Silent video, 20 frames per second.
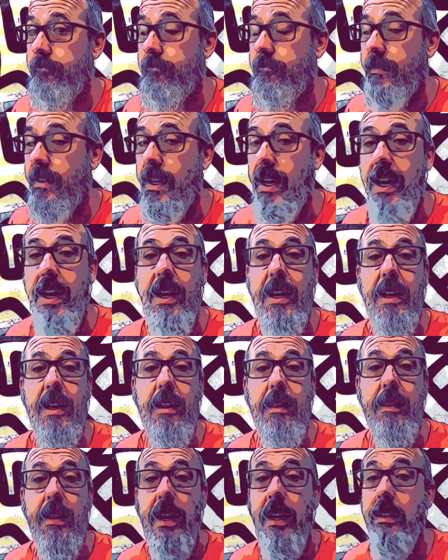
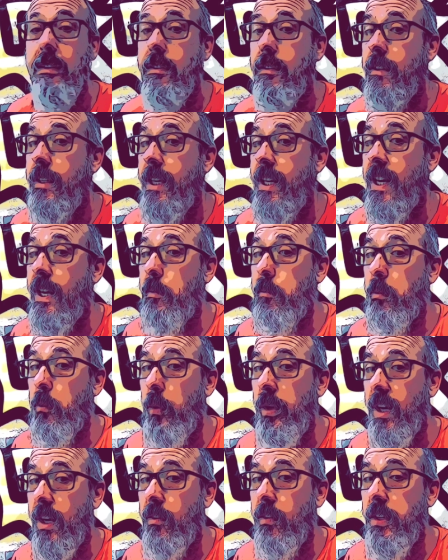And then clean up
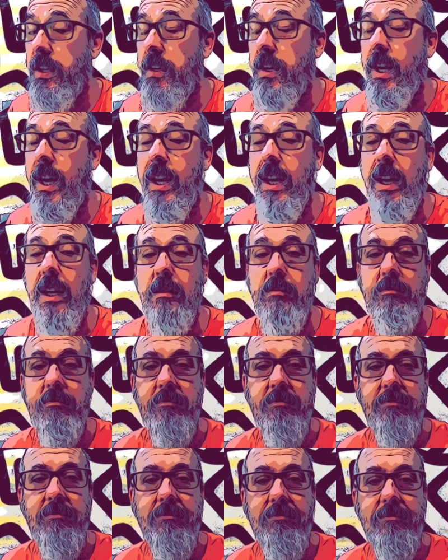whatever you got out.
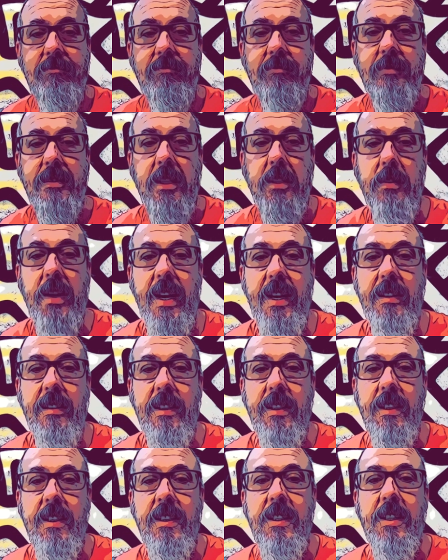Right?
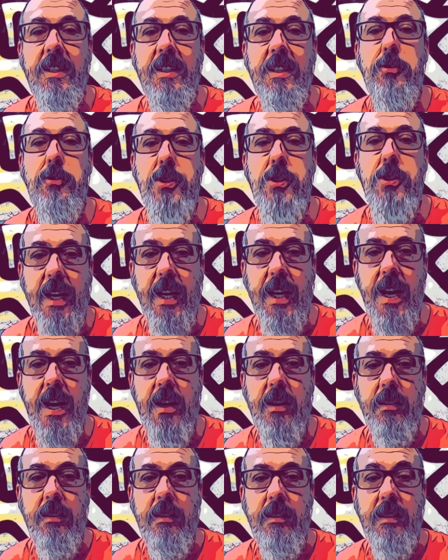So check it
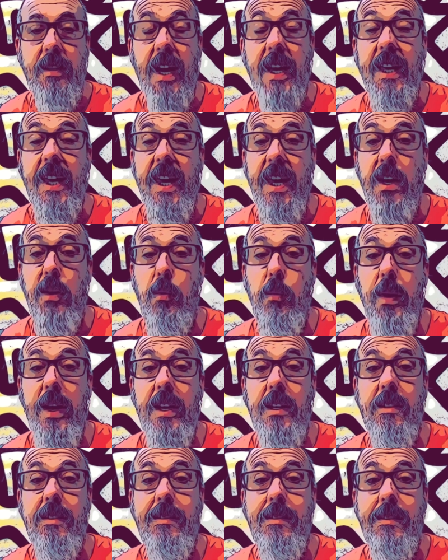out. I can't wait
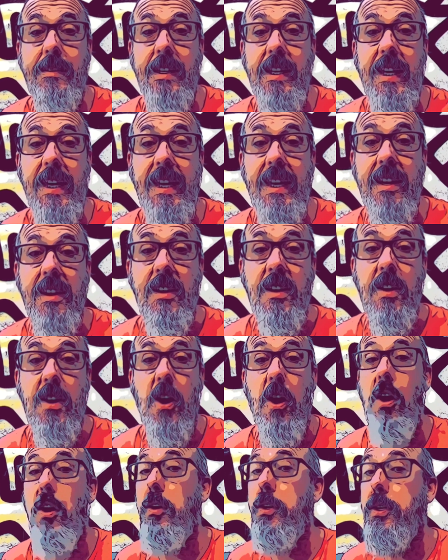to see
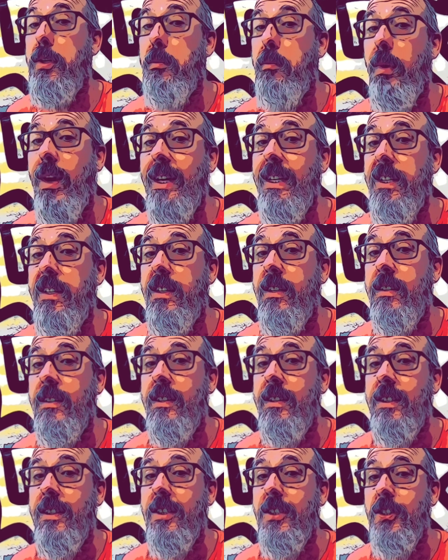all your bright,
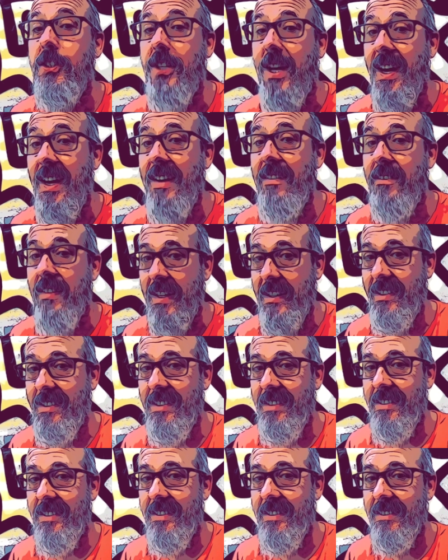shining
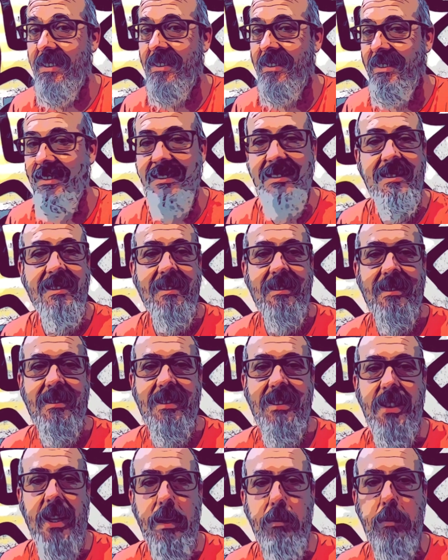faces.
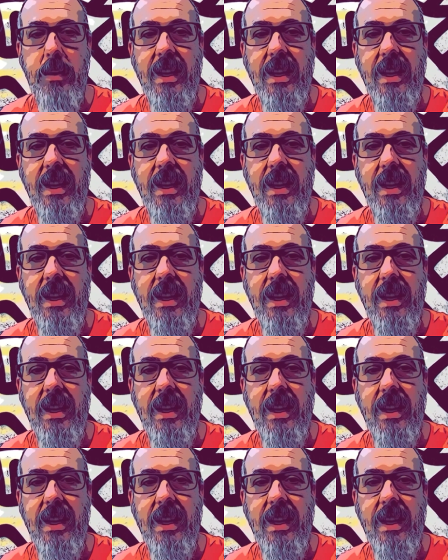Shine bright.